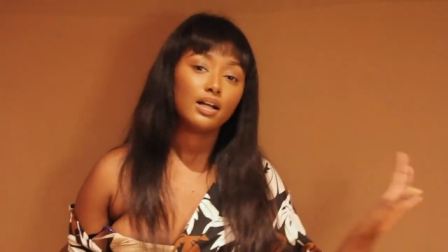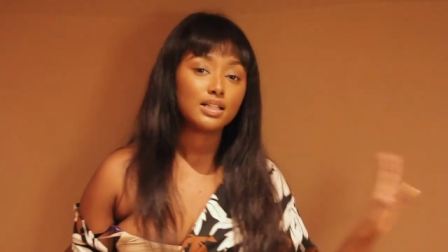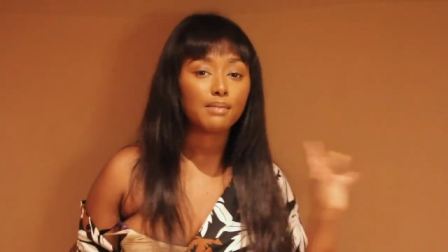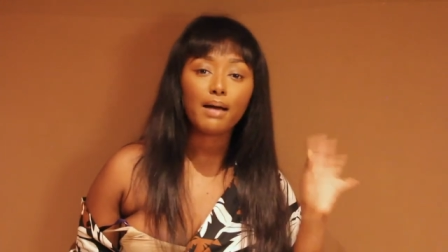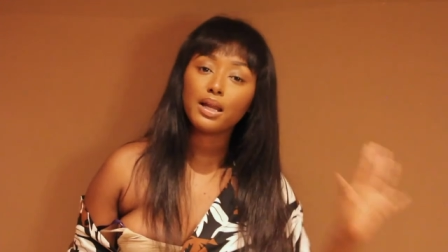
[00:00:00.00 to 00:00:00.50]

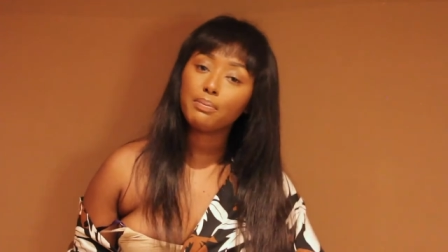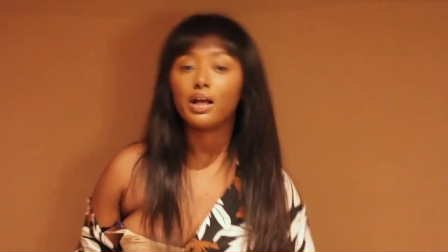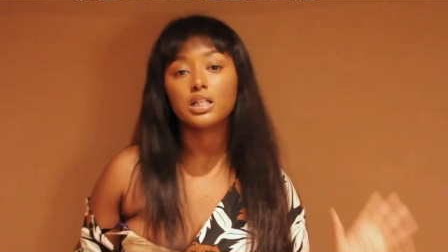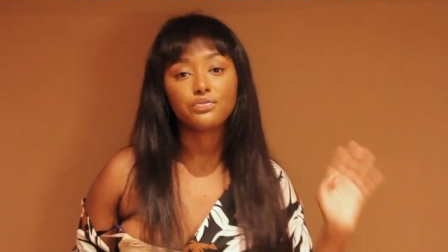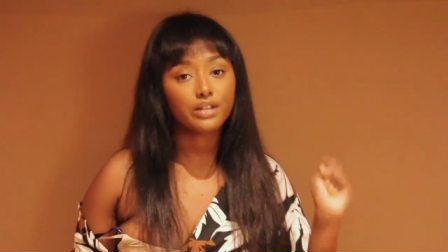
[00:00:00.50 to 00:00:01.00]
somebody
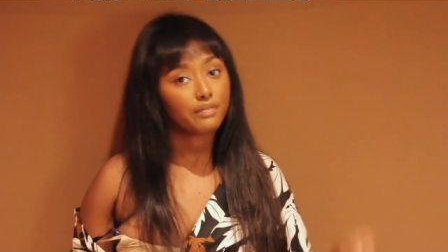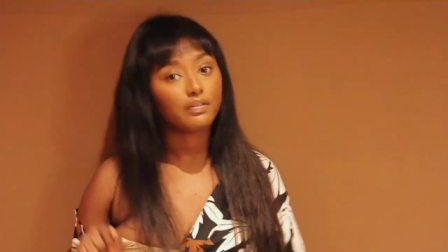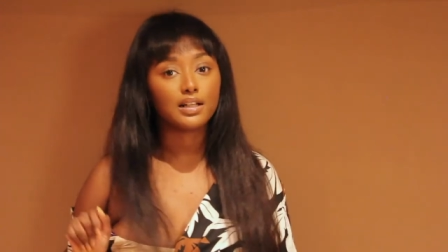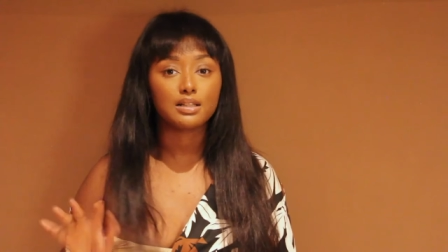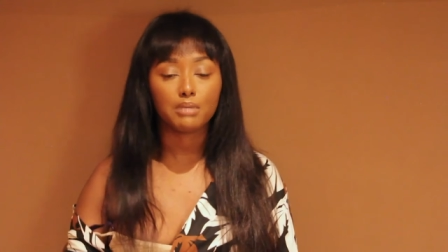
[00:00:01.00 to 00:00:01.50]
pays for
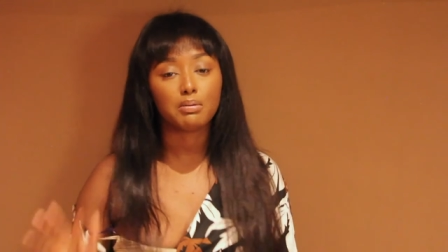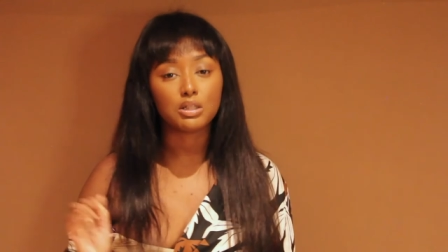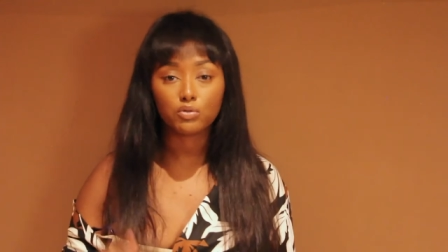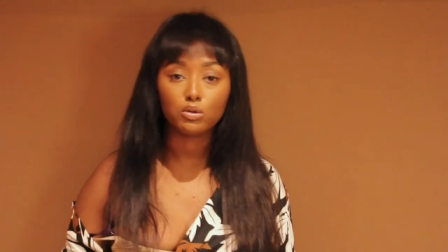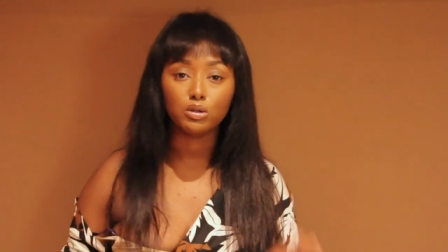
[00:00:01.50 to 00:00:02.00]
Netflix, somebody
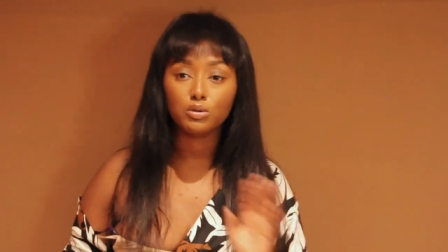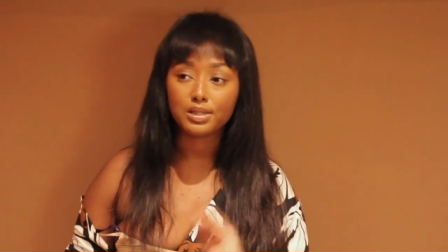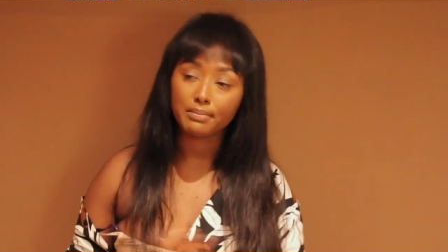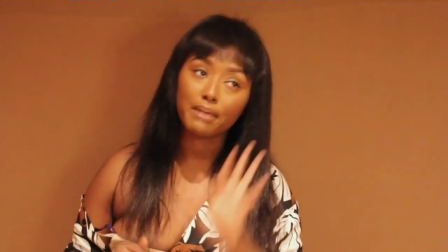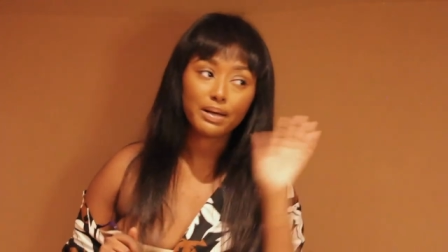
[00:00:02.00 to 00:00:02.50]
pays for Hulu,
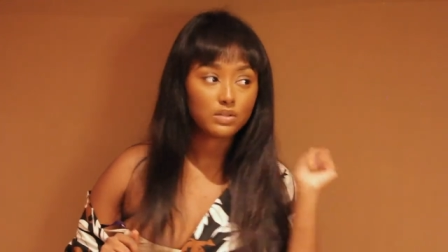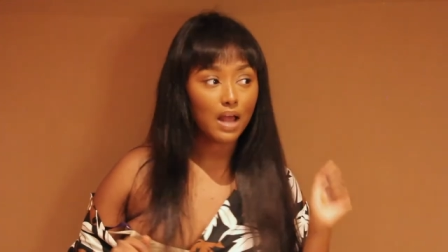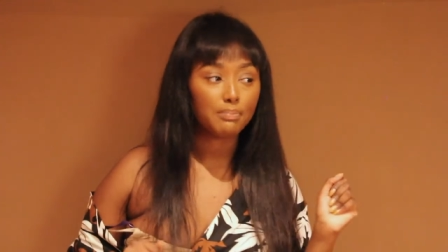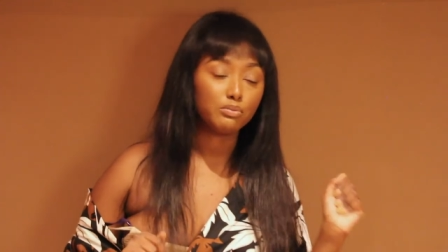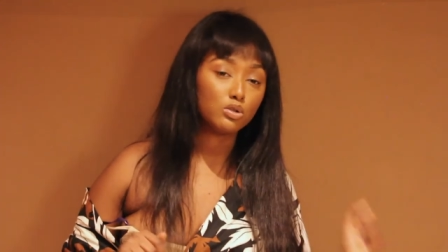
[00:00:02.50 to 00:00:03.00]
somebody pays for
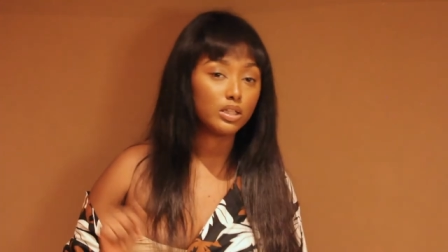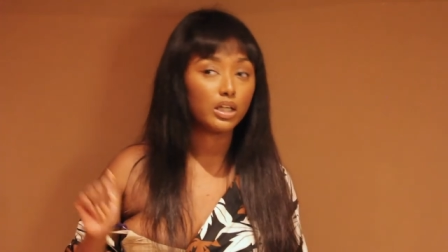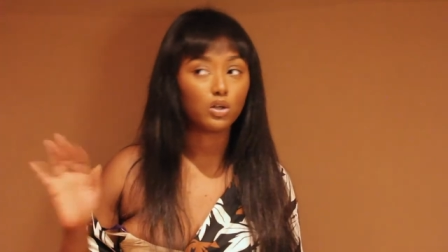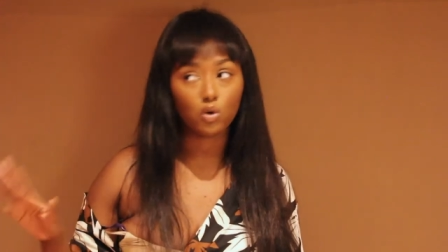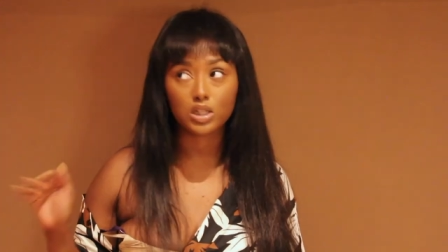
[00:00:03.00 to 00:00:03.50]
Apple Music
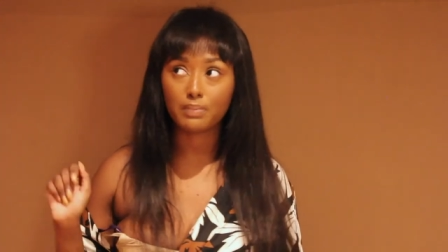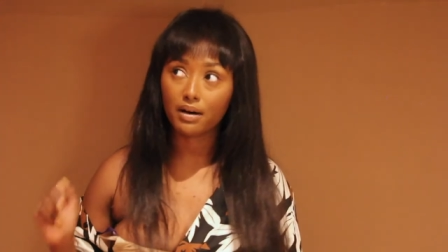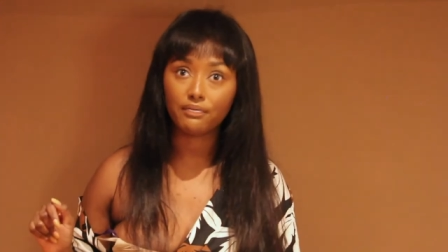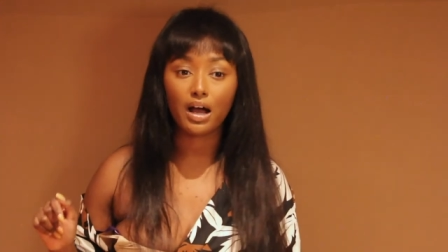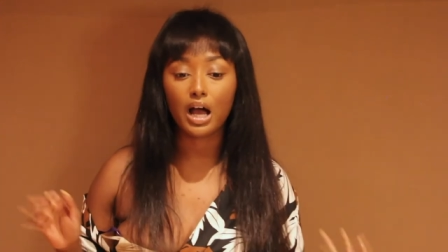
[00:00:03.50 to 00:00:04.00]
or
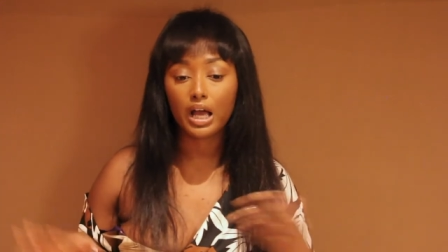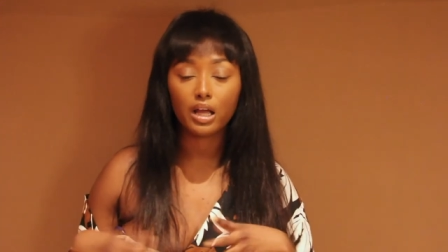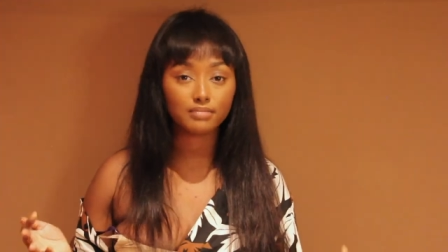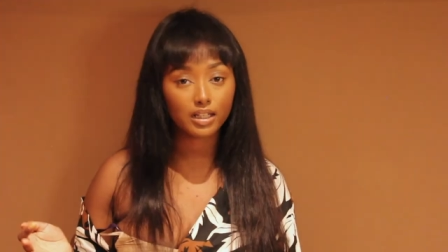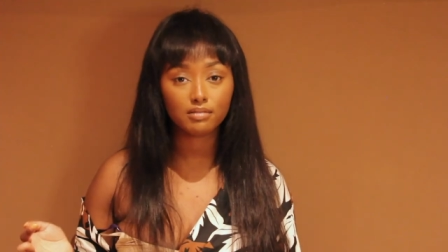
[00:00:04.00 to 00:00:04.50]

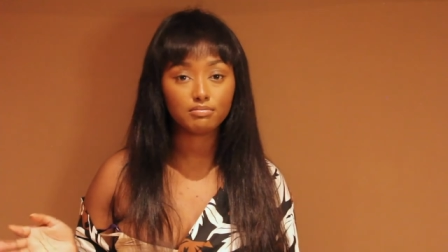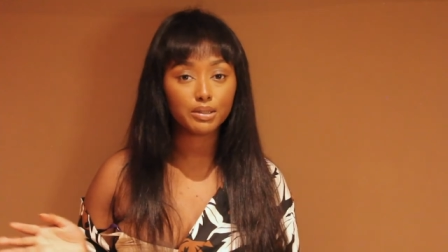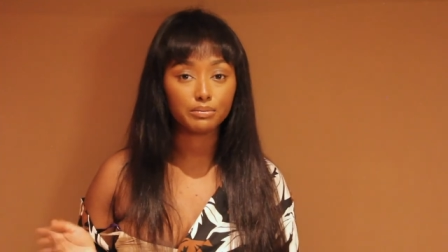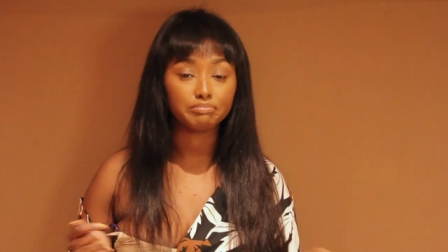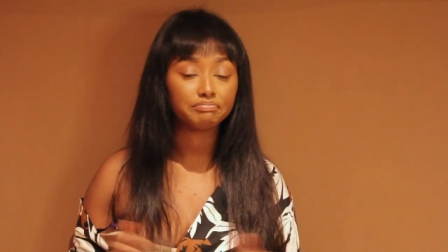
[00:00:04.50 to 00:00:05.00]
Spotify, and
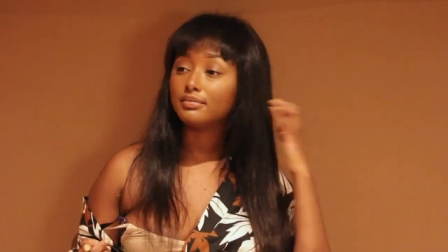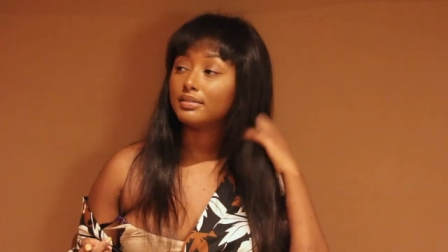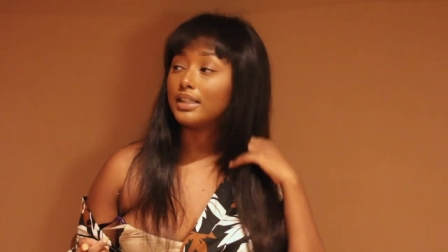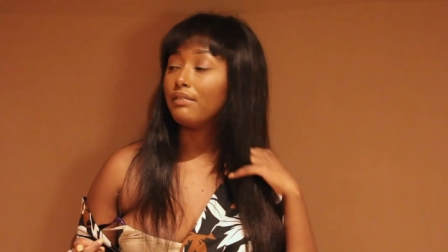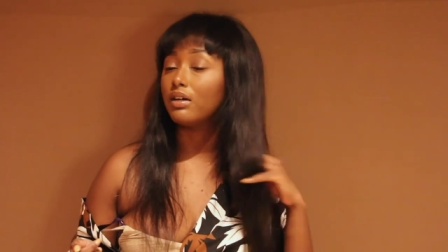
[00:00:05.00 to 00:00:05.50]
boom,
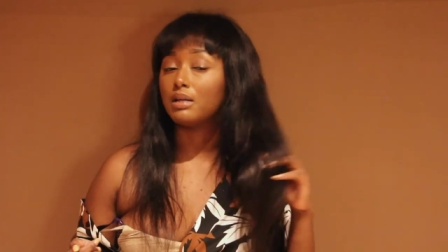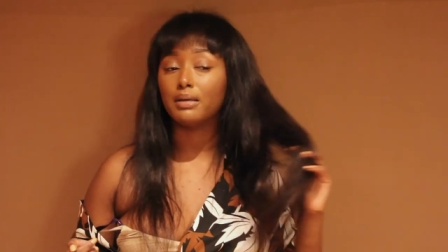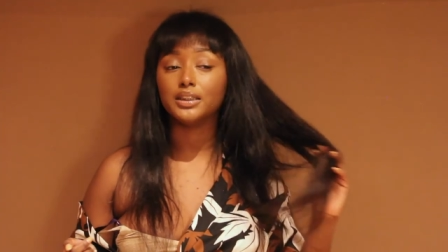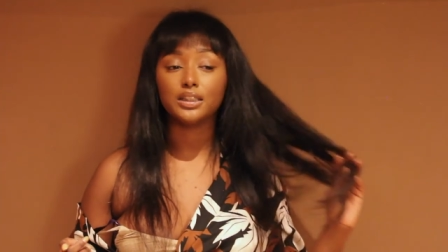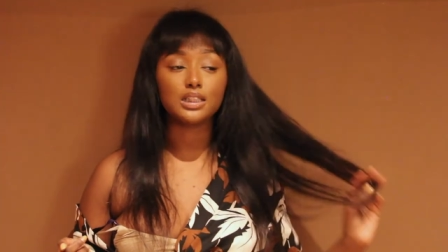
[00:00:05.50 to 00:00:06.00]
save none of
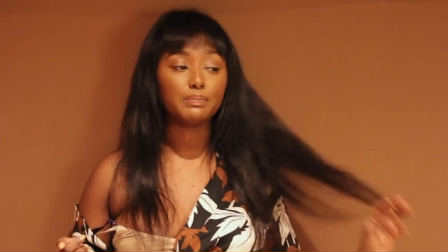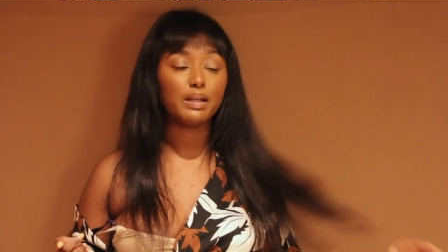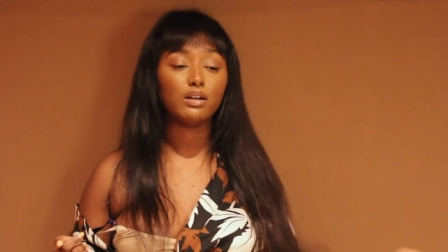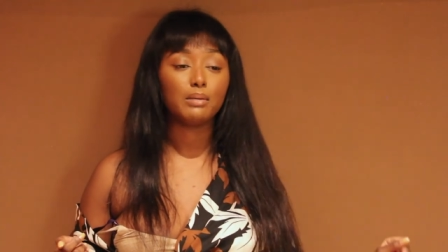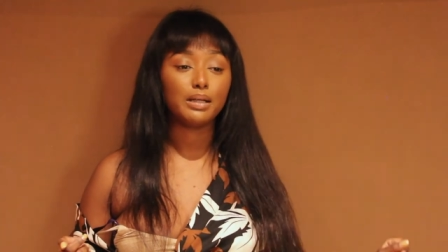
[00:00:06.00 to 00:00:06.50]

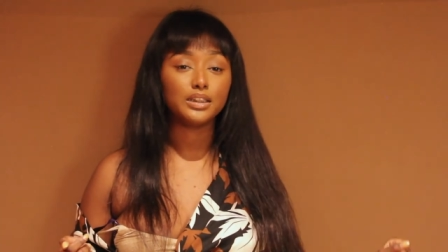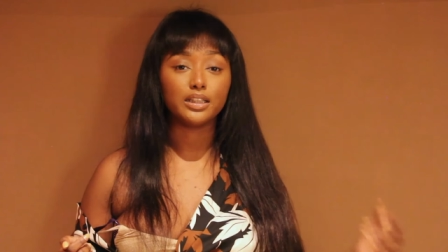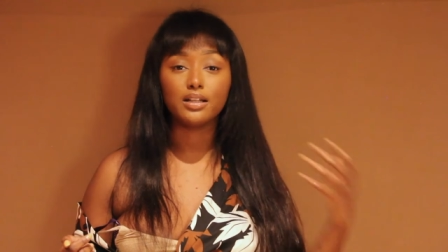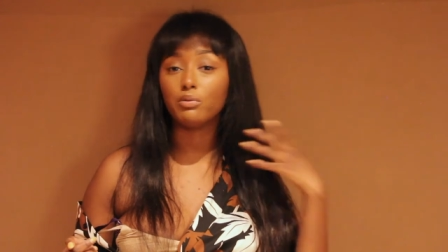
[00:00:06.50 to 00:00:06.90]
spending on a budget.